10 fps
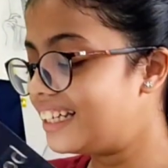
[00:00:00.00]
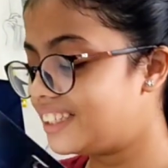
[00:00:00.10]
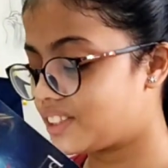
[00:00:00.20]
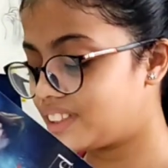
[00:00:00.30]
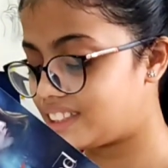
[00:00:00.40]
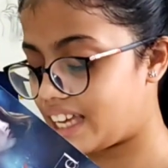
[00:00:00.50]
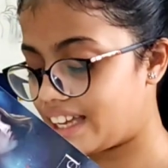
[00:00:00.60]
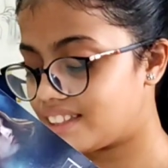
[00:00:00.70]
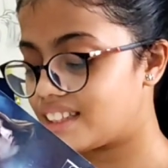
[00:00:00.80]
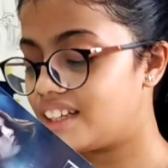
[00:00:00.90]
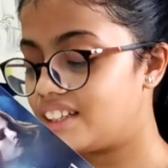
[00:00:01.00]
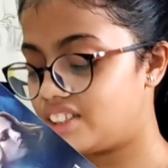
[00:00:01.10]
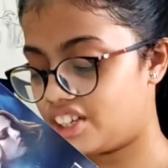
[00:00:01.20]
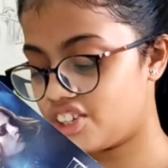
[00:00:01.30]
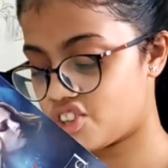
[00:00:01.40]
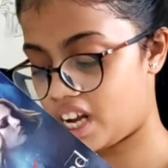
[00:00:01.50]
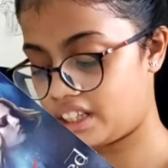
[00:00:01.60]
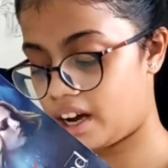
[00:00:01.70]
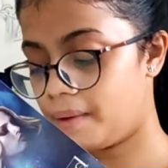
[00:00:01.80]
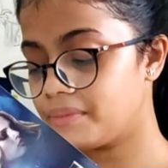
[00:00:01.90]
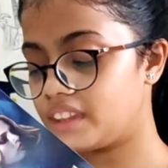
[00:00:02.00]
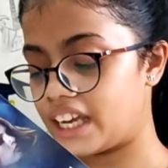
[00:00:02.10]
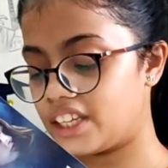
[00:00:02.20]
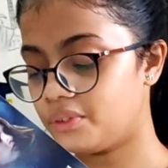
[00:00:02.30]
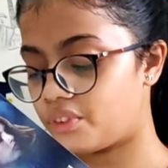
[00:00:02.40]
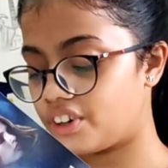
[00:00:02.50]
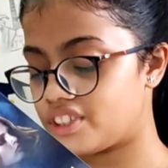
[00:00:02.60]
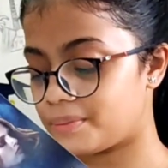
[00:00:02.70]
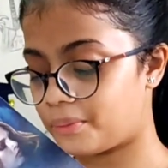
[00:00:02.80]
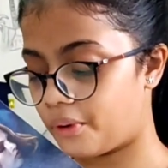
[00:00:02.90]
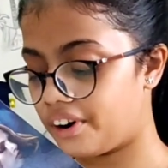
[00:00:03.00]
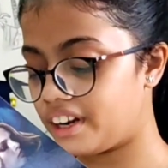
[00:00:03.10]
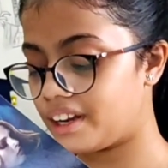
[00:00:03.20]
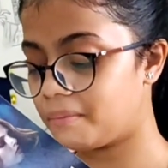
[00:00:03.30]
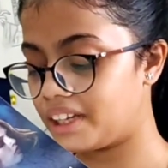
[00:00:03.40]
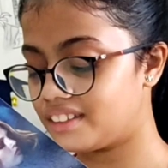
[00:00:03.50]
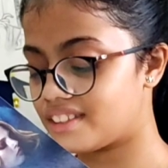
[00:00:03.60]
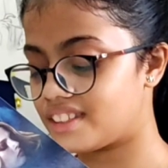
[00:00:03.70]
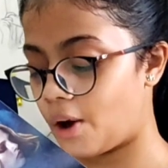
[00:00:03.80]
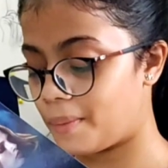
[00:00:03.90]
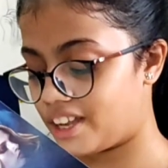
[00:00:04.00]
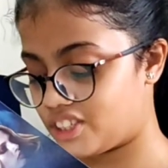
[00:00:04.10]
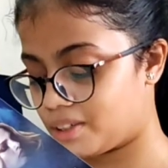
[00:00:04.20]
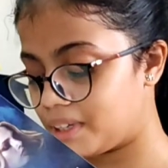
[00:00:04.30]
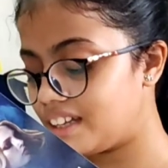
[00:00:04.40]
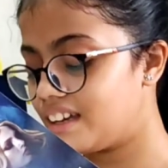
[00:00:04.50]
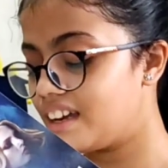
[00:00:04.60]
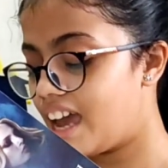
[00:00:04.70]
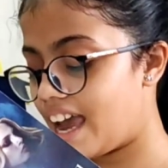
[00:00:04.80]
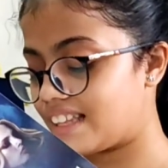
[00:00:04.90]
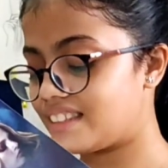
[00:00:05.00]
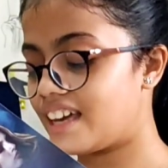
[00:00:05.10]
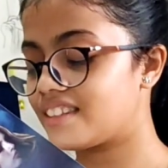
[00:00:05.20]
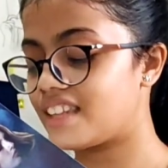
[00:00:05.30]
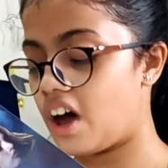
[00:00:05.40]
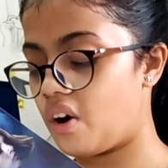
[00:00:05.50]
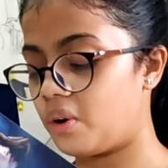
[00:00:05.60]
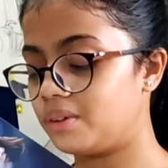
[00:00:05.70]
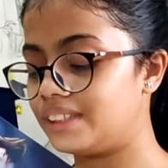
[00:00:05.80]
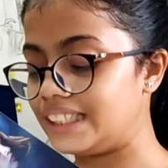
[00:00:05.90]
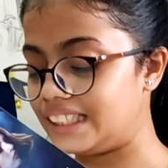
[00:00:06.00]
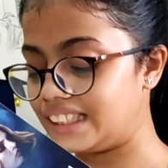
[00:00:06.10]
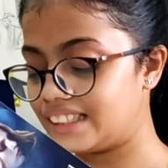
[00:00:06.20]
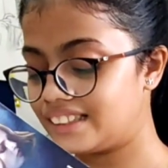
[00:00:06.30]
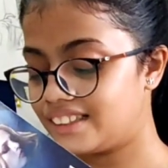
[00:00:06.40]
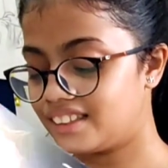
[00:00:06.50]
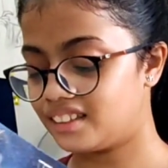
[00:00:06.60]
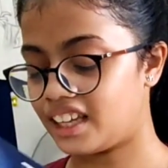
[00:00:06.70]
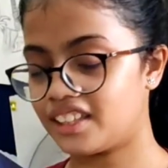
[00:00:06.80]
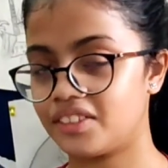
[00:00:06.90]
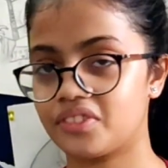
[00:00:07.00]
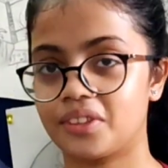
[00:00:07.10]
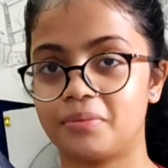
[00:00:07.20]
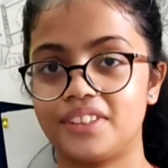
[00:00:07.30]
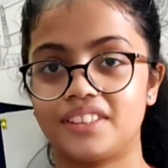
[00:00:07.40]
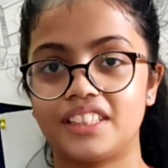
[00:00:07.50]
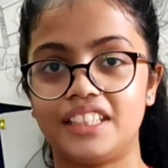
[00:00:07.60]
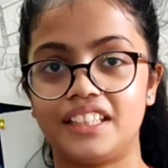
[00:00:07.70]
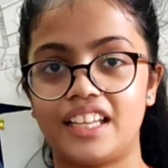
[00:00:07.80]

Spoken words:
This one says, Dear Shraddha, thank you for your support. It means so much to me. XXOO Leigh. Thank you so much, Leigh.